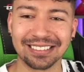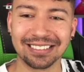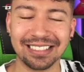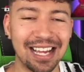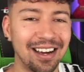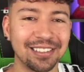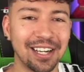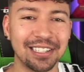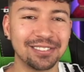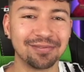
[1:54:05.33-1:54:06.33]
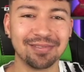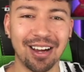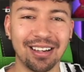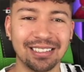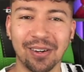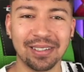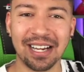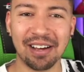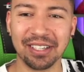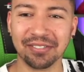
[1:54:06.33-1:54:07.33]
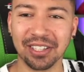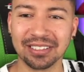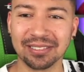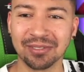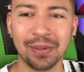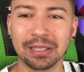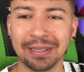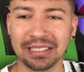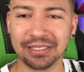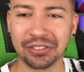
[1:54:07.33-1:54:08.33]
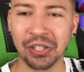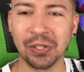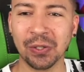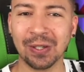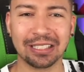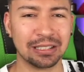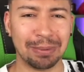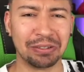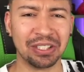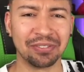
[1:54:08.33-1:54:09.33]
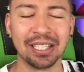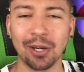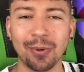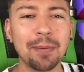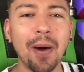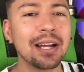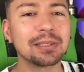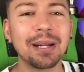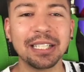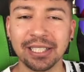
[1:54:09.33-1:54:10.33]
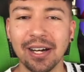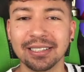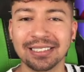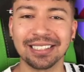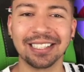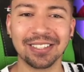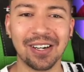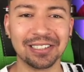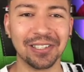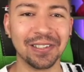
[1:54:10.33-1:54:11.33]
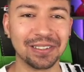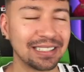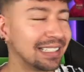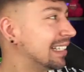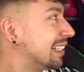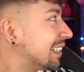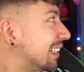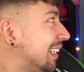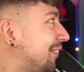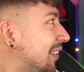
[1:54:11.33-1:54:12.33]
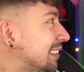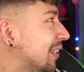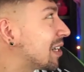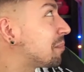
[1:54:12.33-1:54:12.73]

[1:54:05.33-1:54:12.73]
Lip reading: Yeah, no, I don't have any of those. Too expensive. Too expensive. When you buy as many shirts as I do, if I started